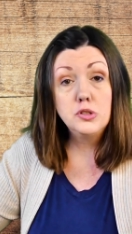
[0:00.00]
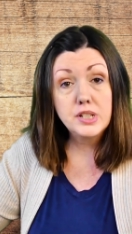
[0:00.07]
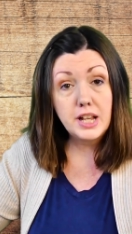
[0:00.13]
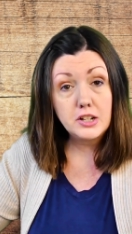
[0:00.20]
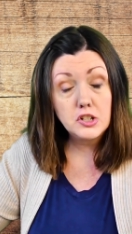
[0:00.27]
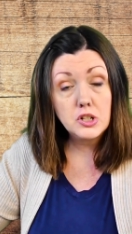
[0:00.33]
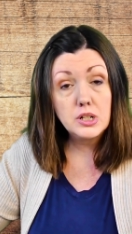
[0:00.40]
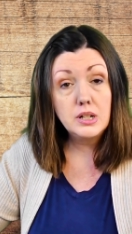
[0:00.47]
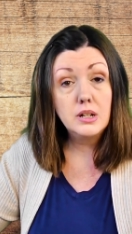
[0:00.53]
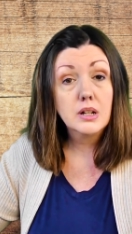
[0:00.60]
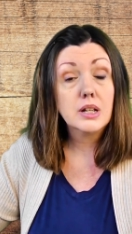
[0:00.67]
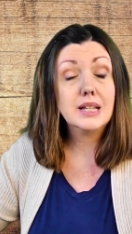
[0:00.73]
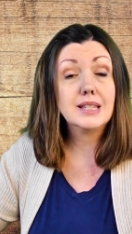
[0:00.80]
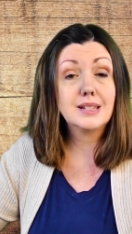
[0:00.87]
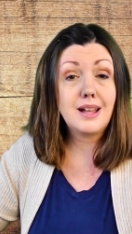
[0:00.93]
section,
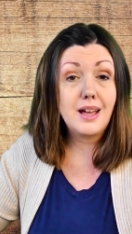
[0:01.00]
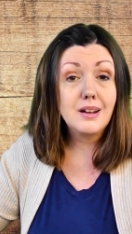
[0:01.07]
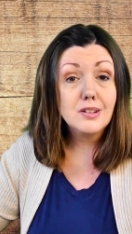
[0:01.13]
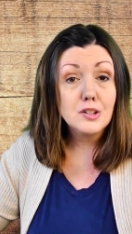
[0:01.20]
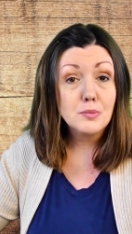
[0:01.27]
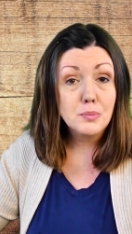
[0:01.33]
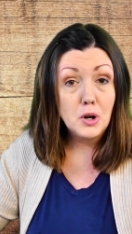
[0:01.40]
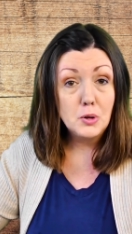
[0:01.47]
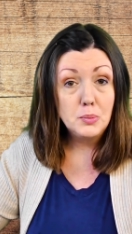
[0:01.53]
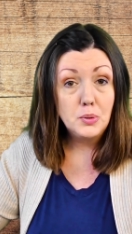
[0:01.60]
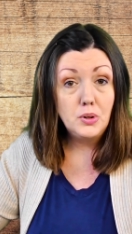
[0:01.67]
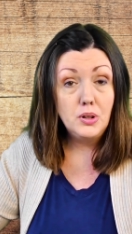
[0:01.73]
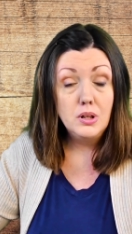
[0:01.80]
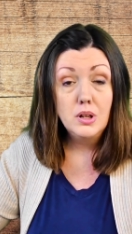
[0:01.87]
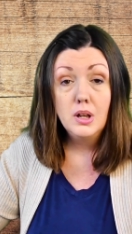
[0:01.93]
it's titled in
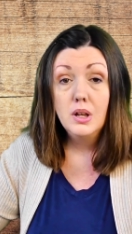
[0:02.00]
purple.